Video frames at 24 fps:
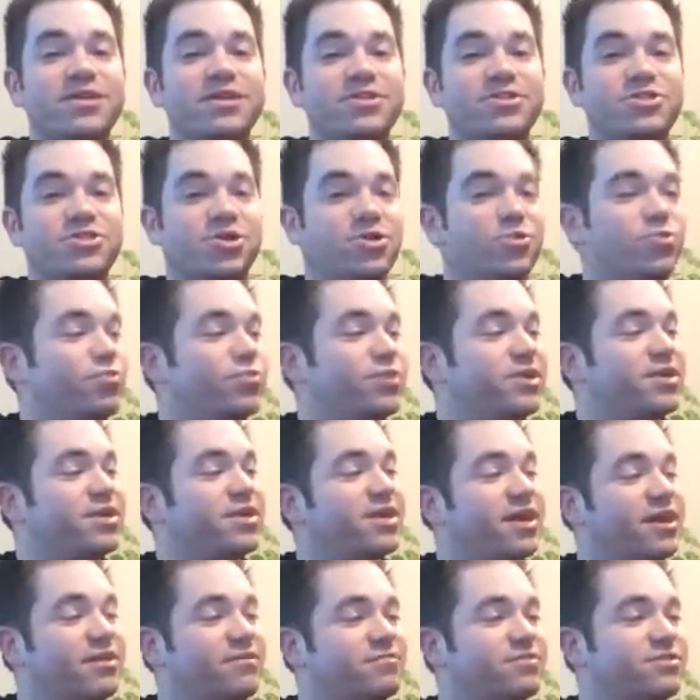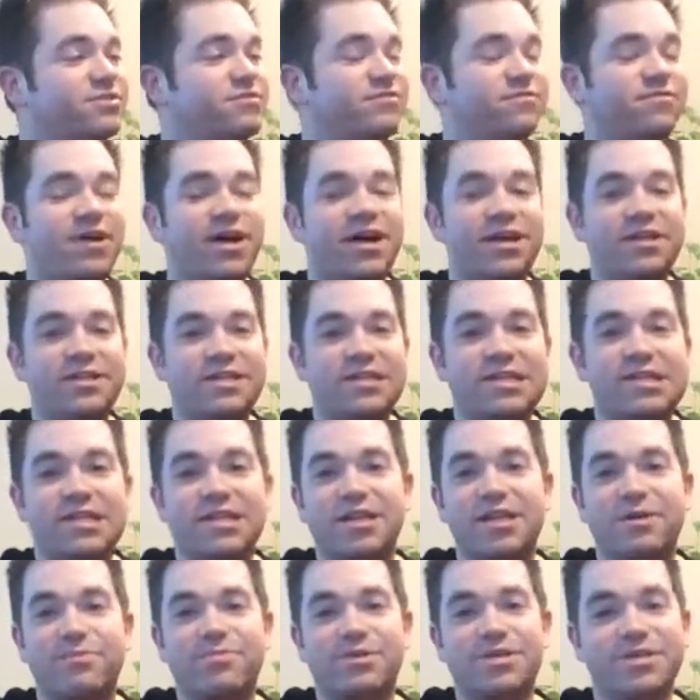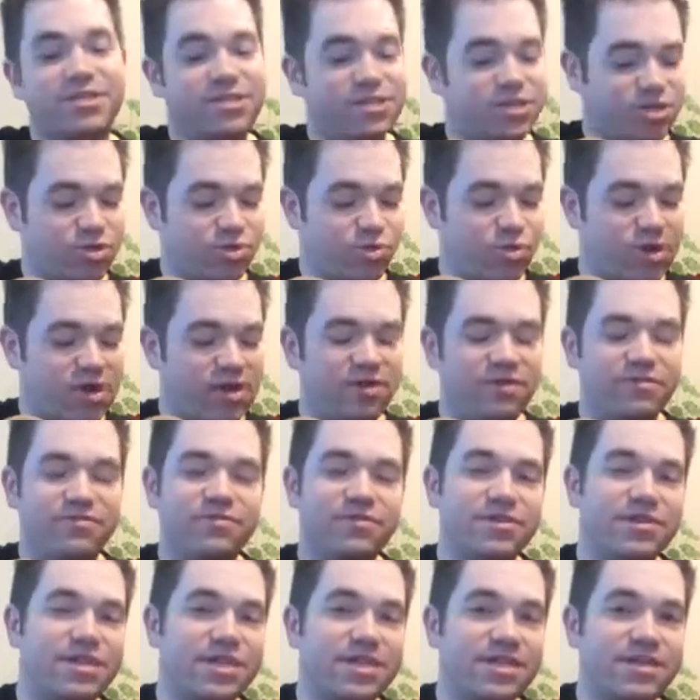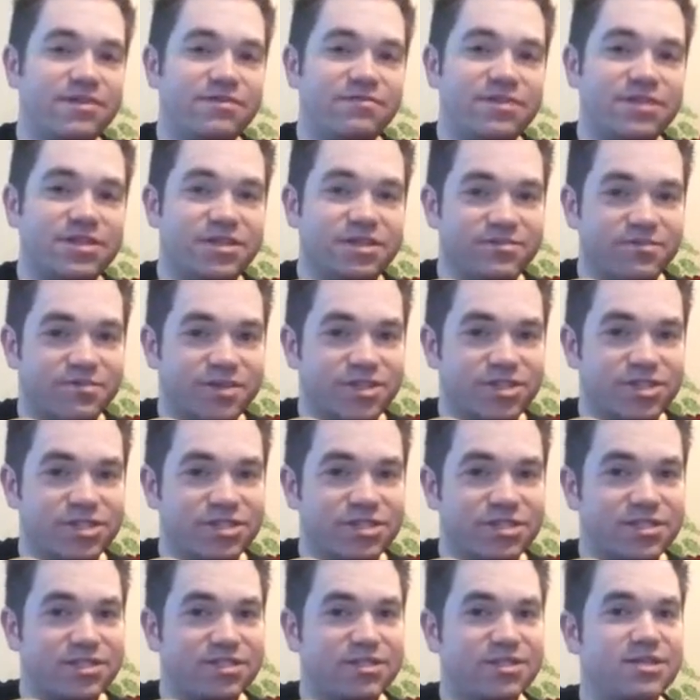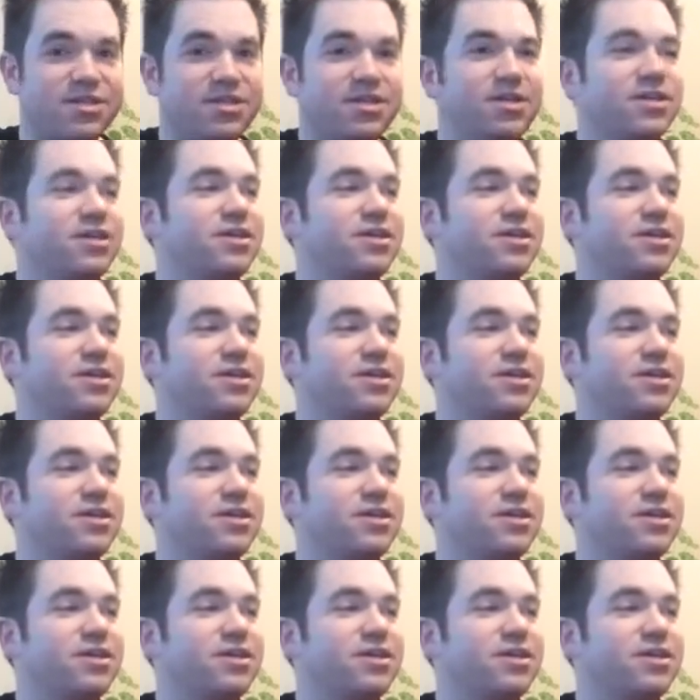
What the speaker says: So we have divided it up into 12 even divisions,